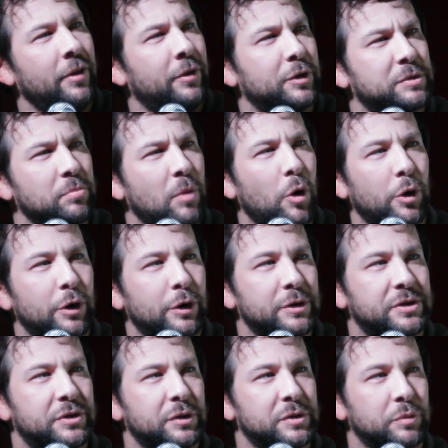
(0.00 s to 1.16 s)
There's
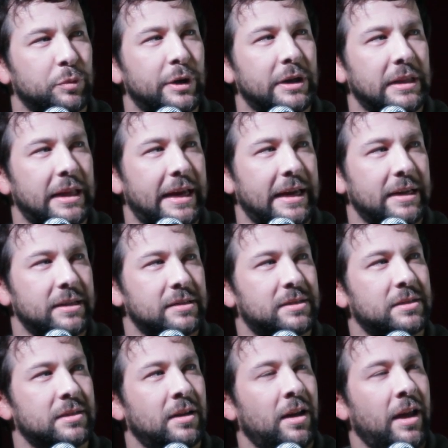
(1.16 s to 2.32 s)
motors, there's
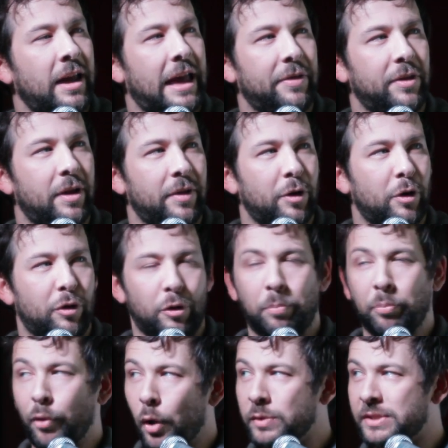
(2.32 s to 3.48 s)
relays, and the
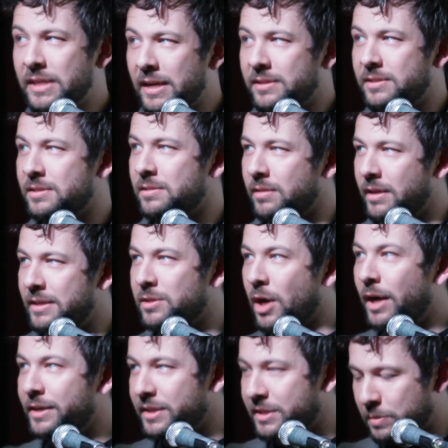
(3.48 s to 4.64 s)
process is
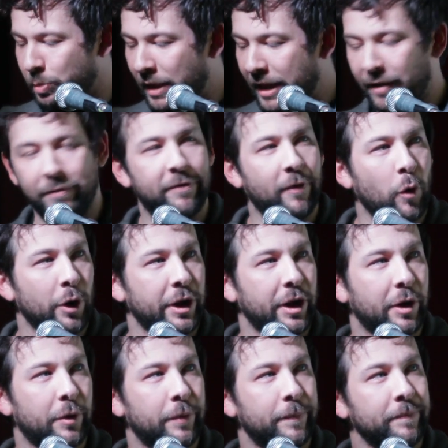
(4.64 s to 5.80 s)
on display for
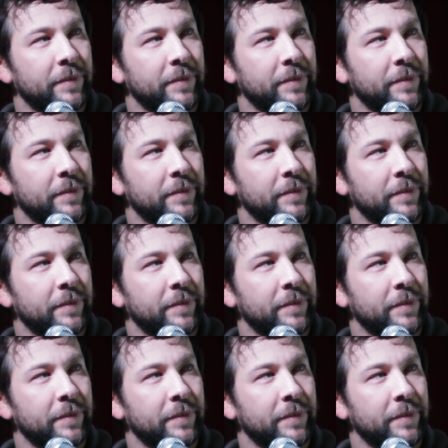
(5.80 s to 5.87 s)
you.